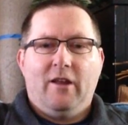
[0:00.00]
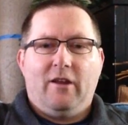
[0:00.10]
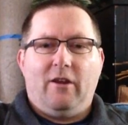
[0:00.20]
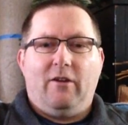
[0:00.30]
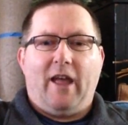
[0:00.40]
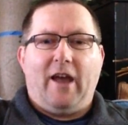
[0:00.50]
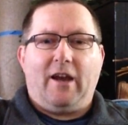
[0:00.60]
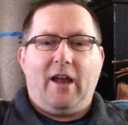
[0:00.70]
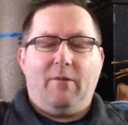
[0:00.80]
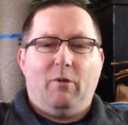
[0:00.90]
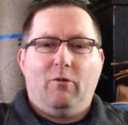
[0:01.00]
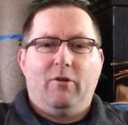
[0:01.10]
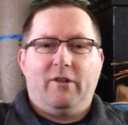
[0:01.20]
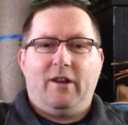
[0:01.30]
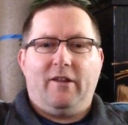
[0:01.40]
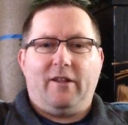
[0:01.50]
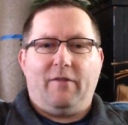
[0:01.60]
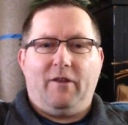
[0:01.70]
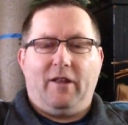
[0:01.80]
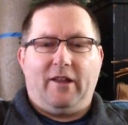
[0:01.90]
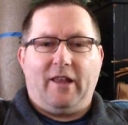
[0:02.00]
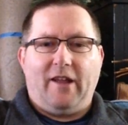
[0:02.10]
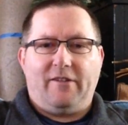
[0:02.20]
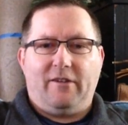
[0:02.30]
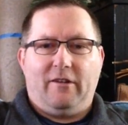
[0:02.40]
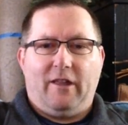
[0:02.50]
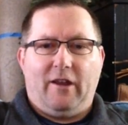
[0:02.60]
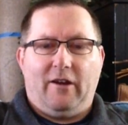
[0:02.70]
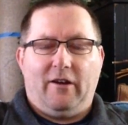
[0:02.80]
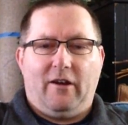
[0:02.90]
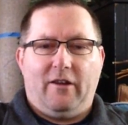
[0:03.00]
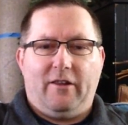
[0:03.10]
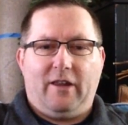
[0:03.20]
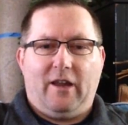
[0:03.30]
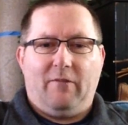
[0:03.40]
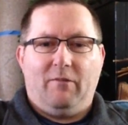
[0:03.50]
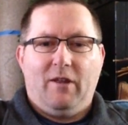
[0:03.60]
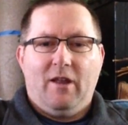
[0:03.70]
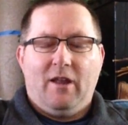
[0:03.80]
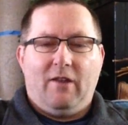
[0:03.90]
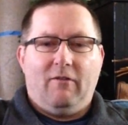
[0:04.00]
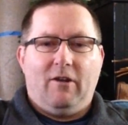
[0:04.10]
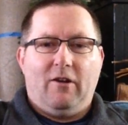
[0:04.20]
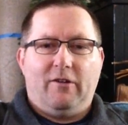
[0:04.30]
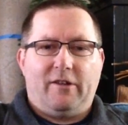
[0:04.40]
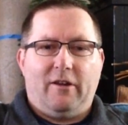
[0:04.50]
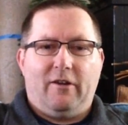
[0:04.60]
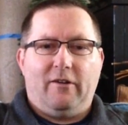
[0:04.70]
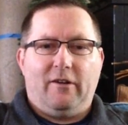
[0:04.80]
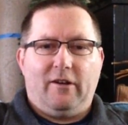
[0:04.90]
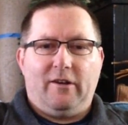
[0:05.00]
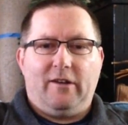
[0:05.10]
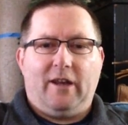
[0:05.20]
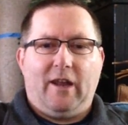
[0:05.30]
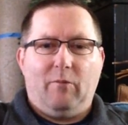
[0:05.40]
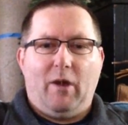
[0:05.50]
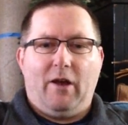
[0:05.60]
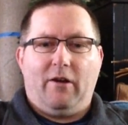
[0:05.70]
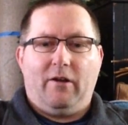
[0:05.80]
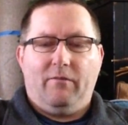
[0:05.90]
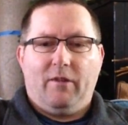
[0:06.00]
That type of wooziness, I feel like that's still there all the time, even though it's starting to get better.